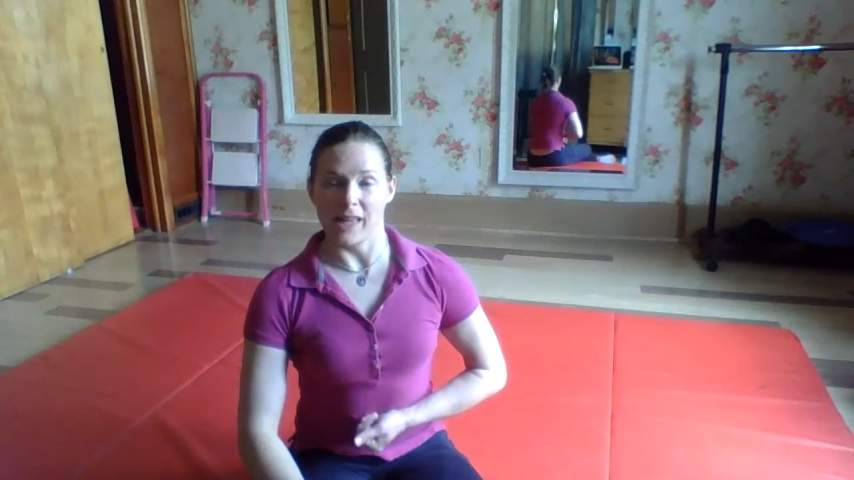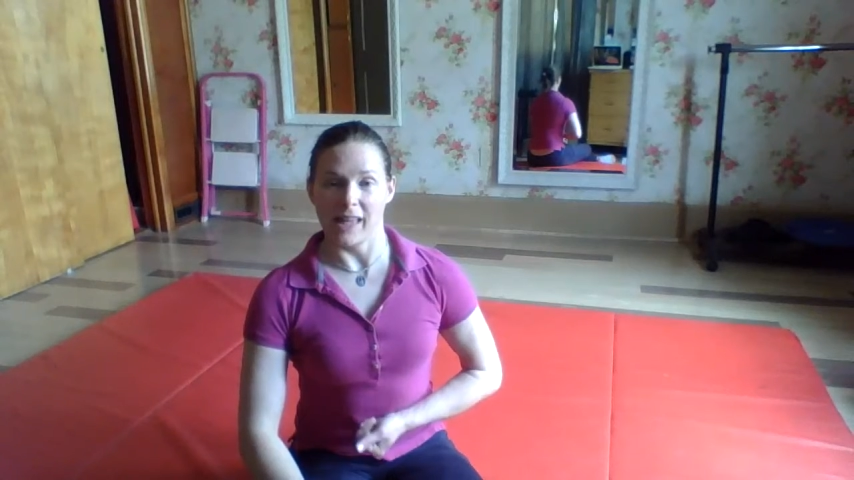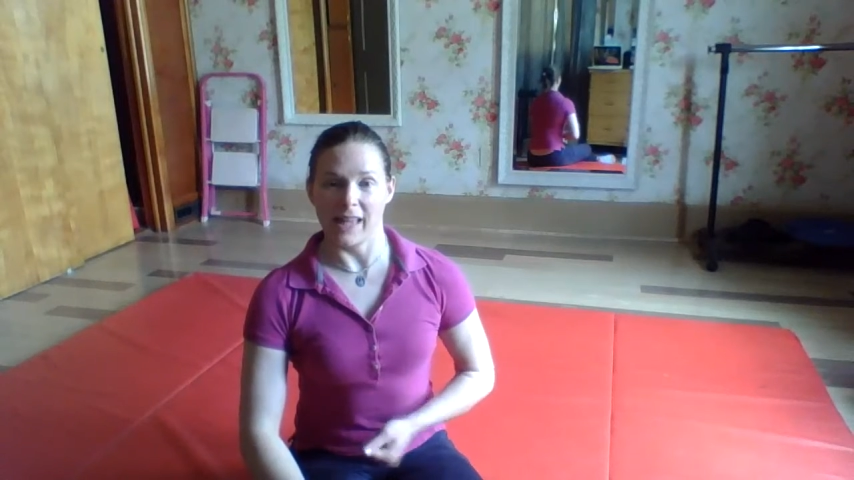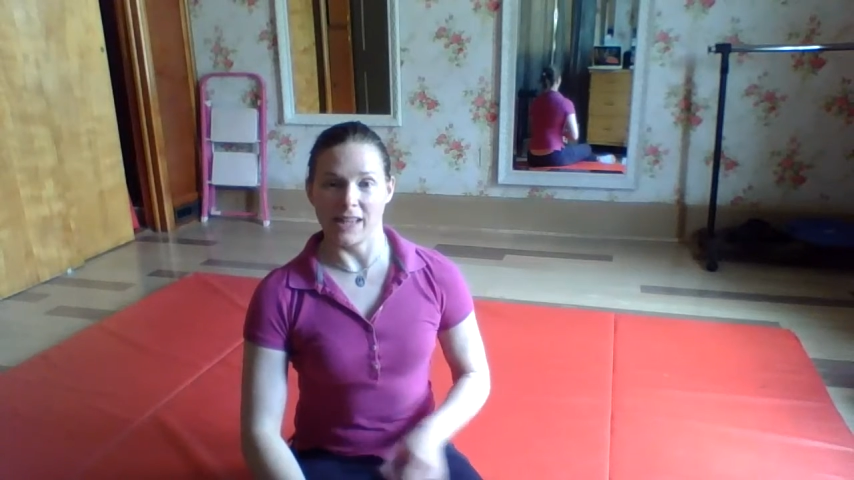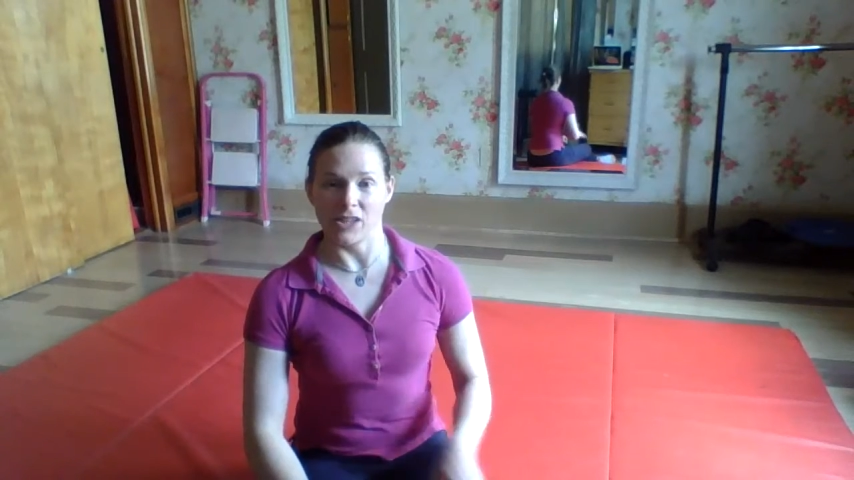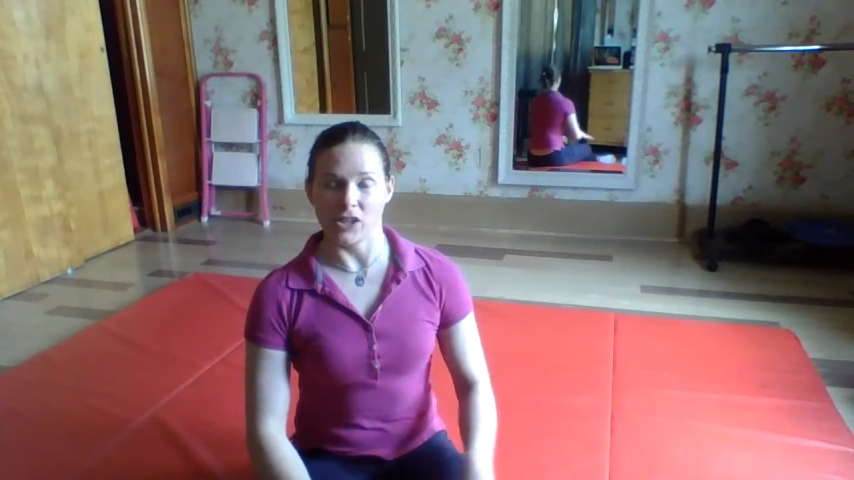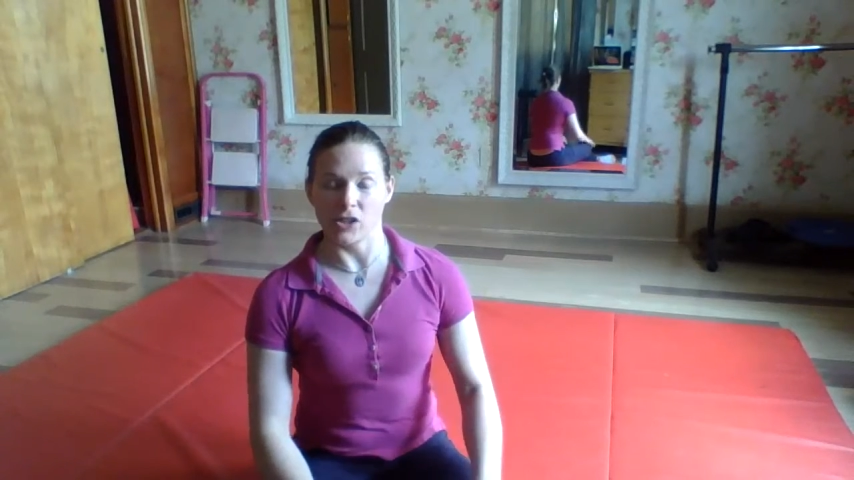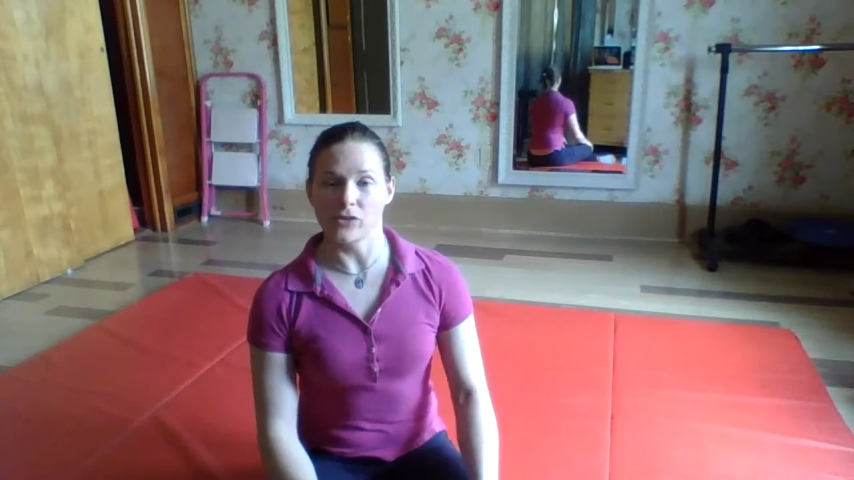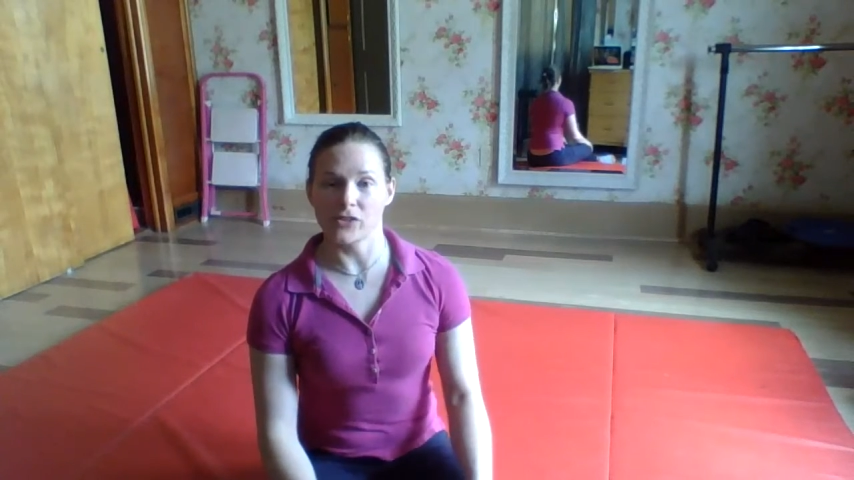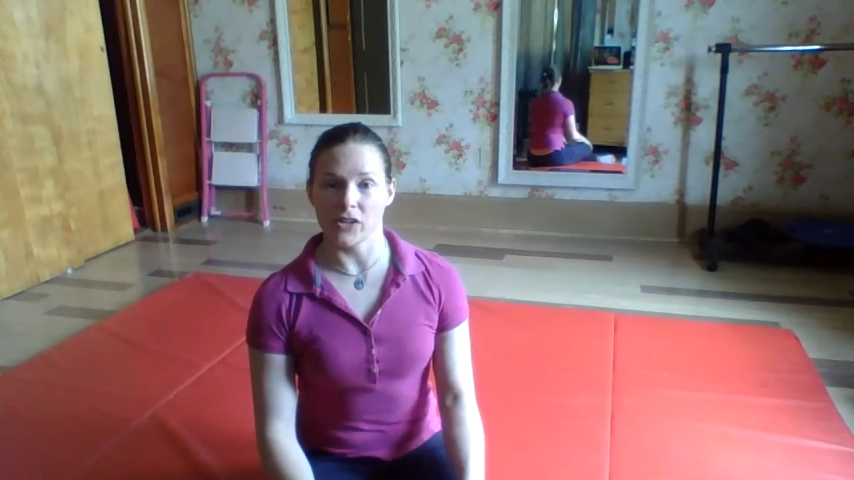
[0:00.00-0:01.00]
And
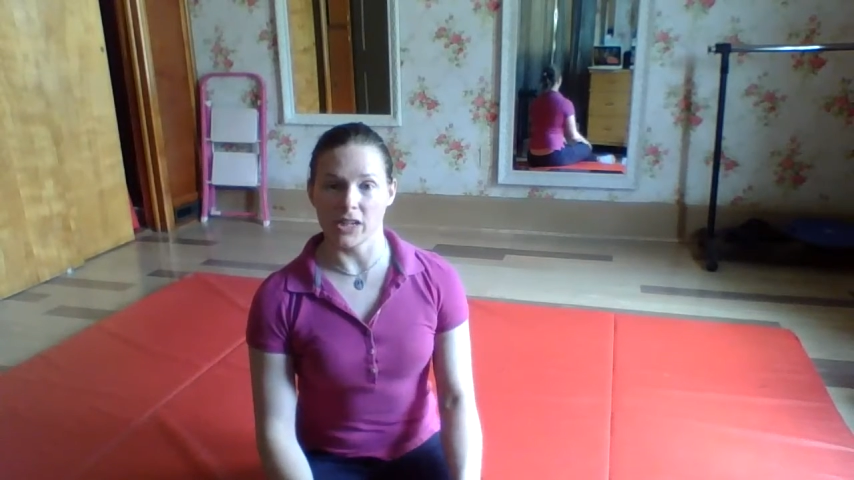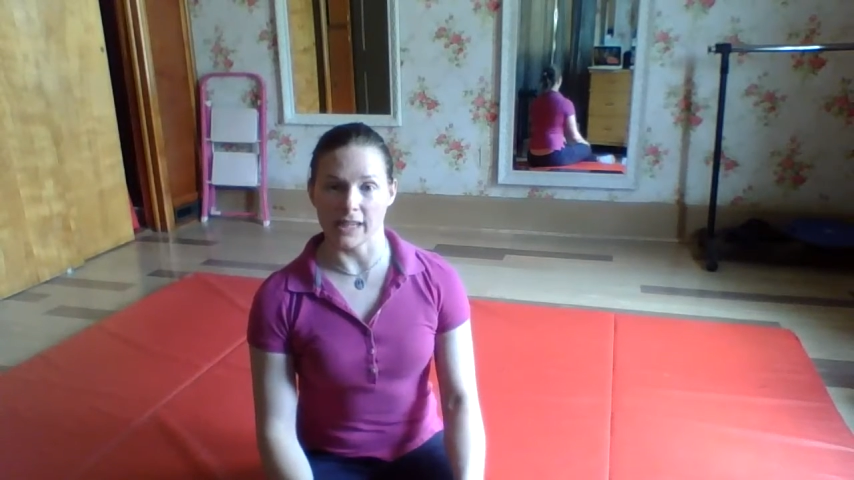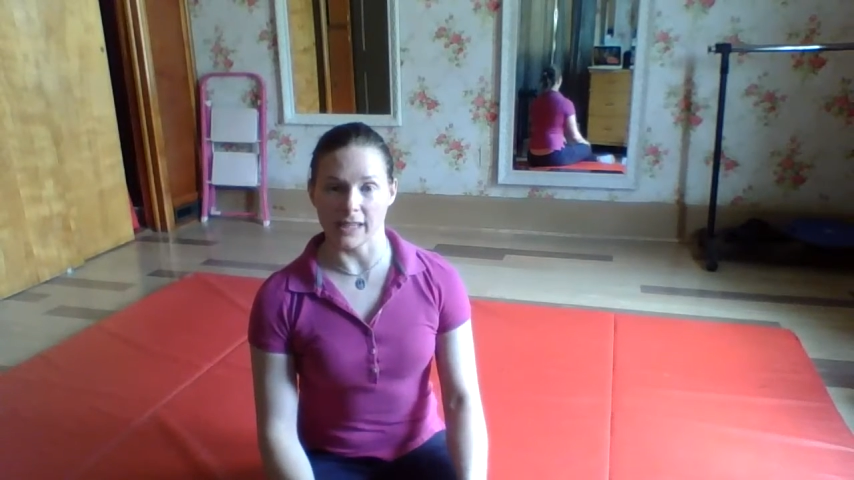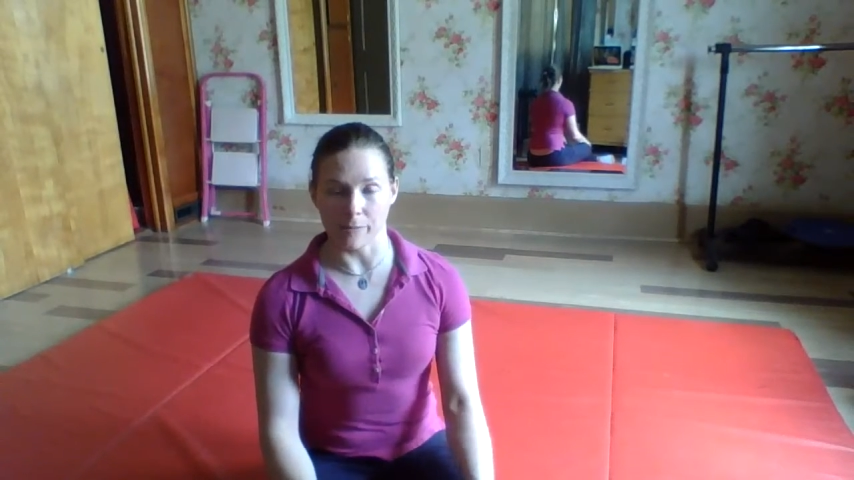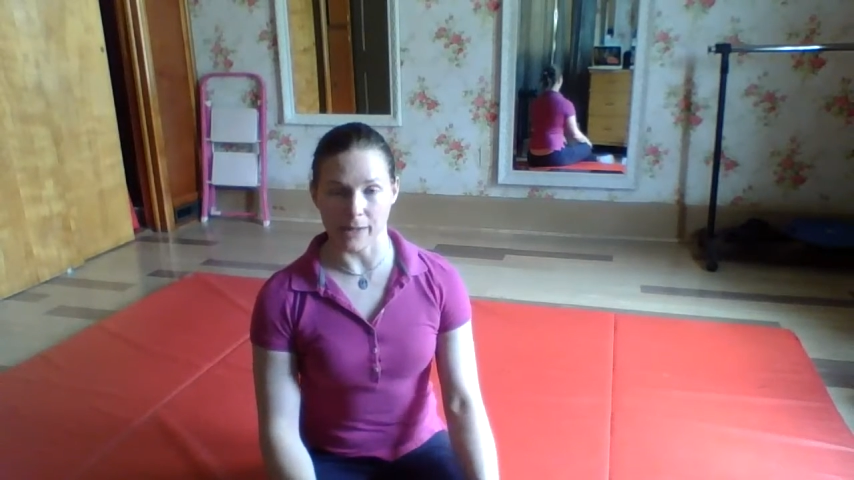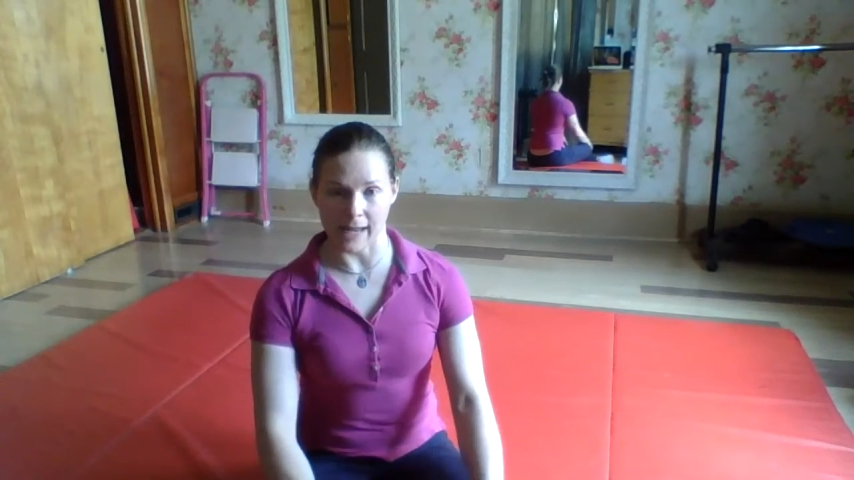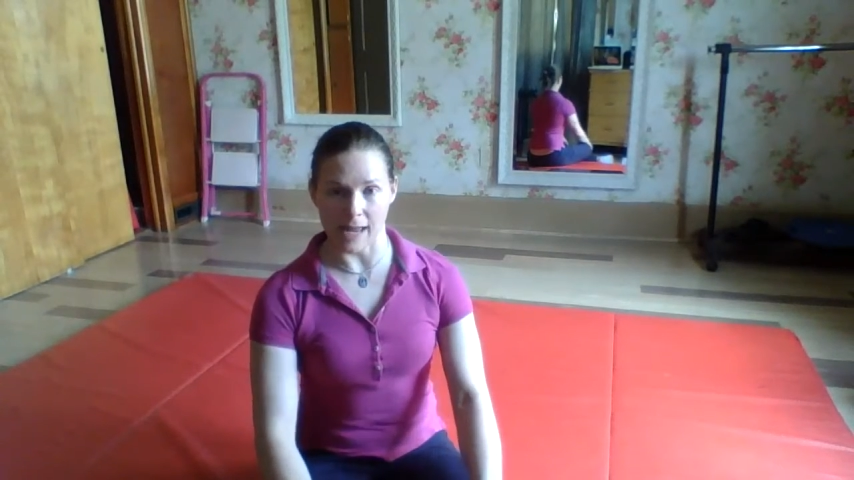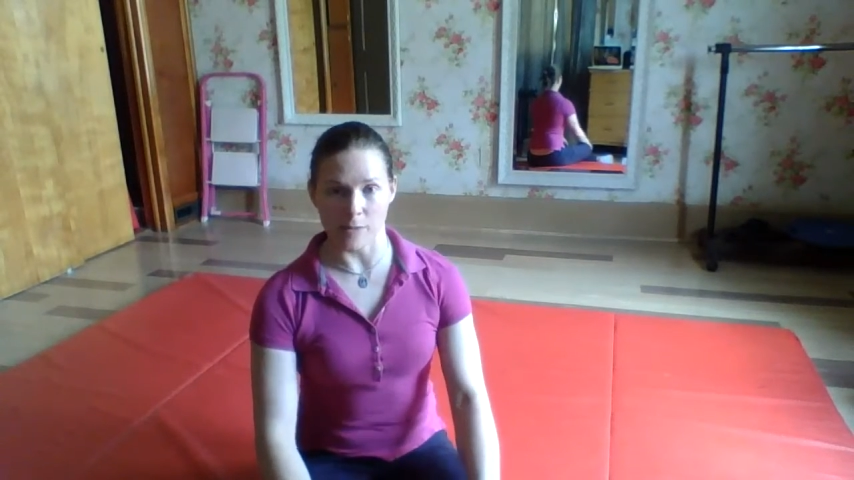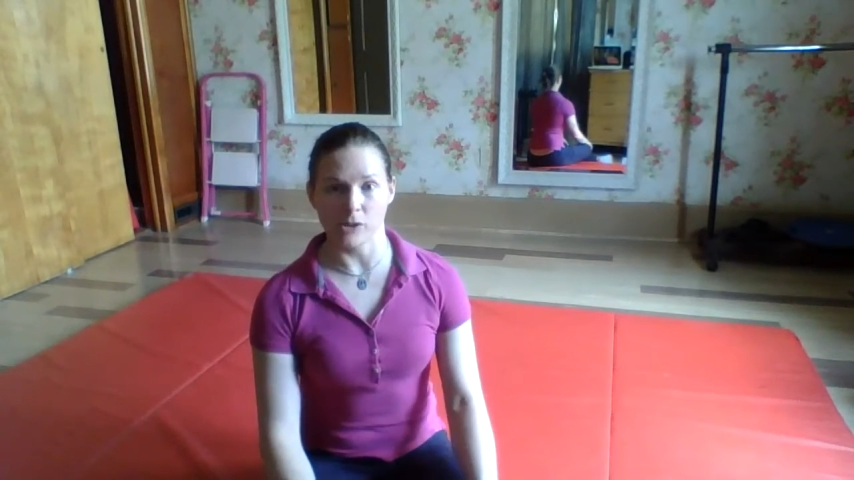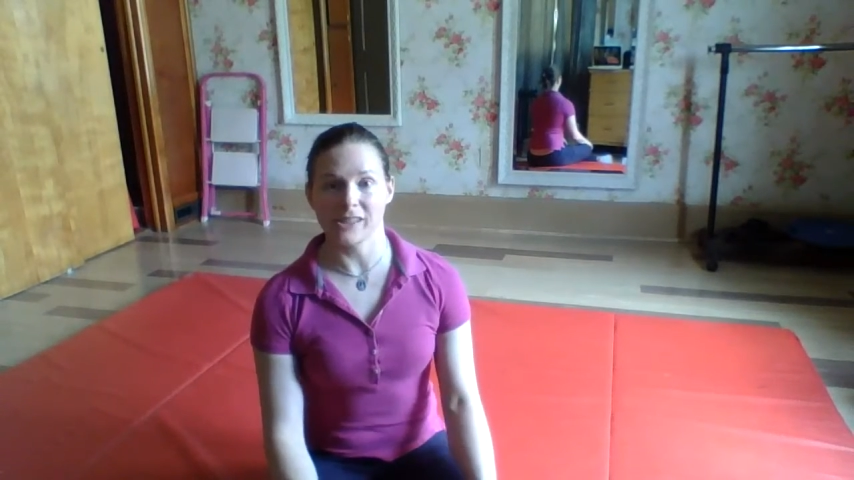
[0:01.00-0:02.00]
you'll start being
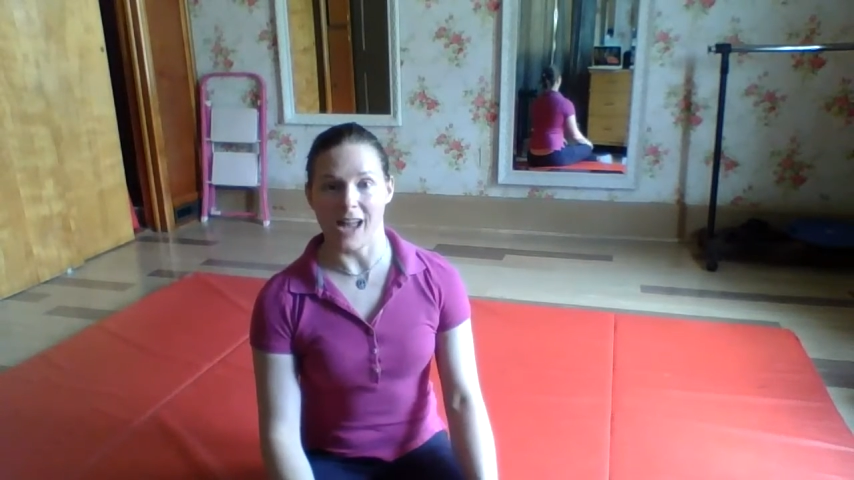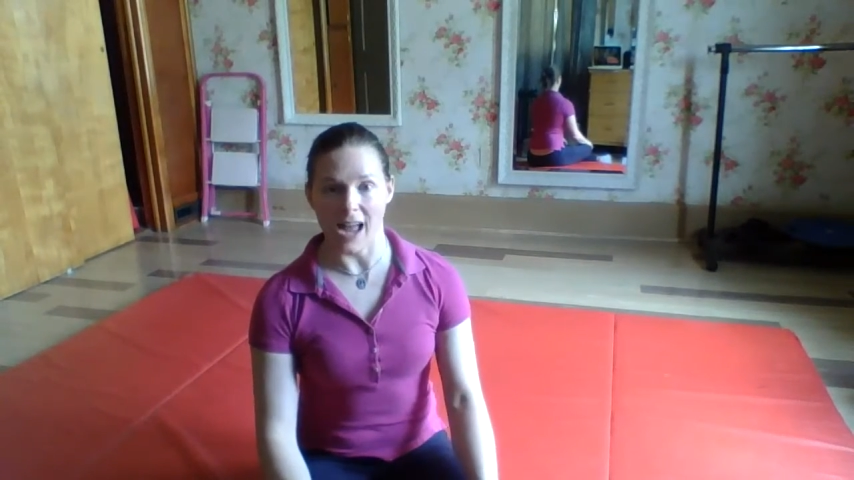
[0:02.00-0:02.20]
able to